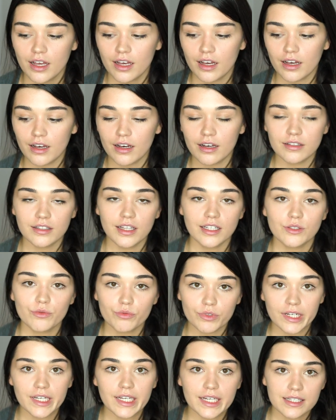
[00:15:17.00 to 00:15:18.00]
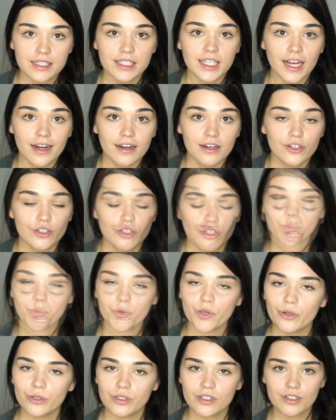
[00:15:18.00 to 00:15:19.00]
that released energy? I hope
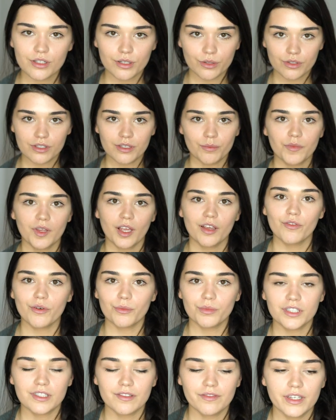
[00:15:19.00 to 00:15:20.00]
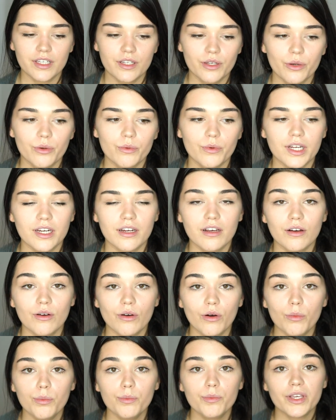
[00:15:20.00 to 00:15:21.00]
you understood something from this video, and I
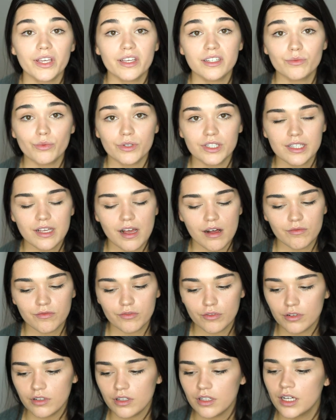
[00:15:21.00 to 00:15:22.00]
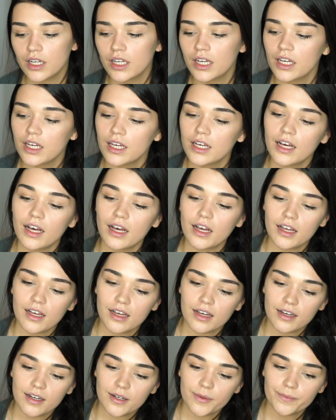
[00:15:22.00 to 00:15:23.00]
hope it was helpful.
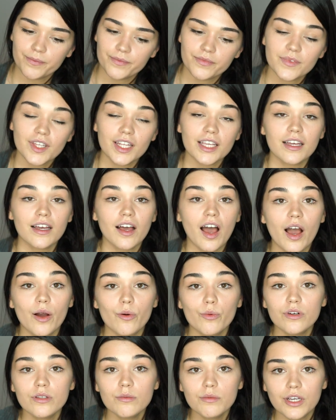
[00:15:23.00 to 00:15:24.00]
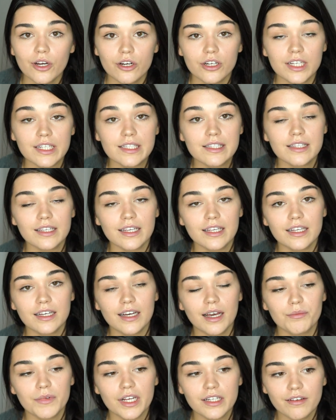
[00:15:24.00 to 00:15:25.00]
I will be honest,
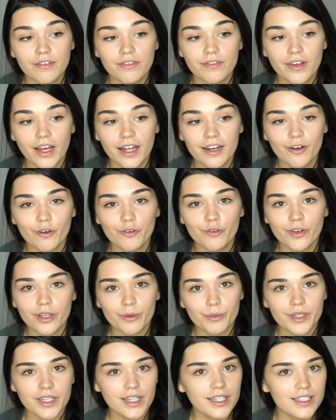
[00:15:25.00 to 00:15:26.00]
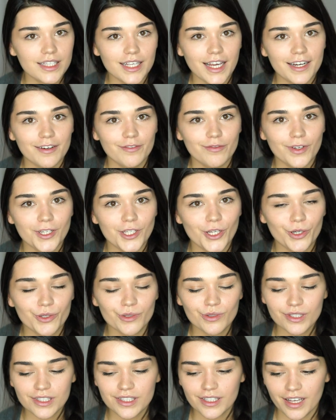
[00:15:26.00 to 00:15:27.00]
I'm not a fan of filming this kind of
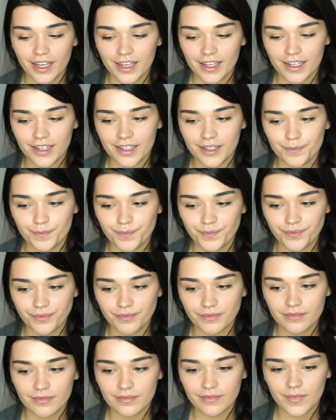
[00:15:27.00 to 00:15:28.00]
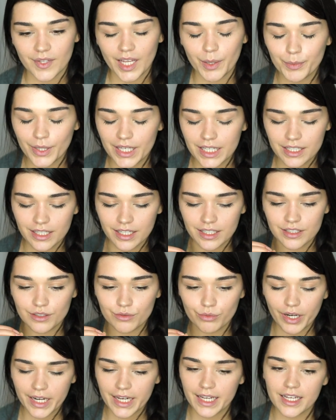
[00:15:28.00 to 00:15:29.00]
videos. I mean, it's
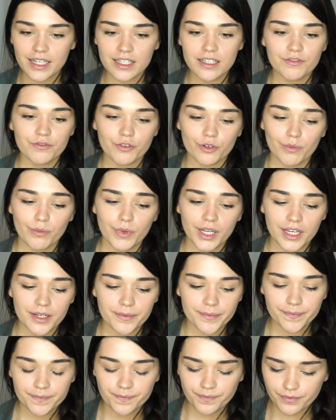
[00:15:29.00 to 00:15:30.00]
really easy for me,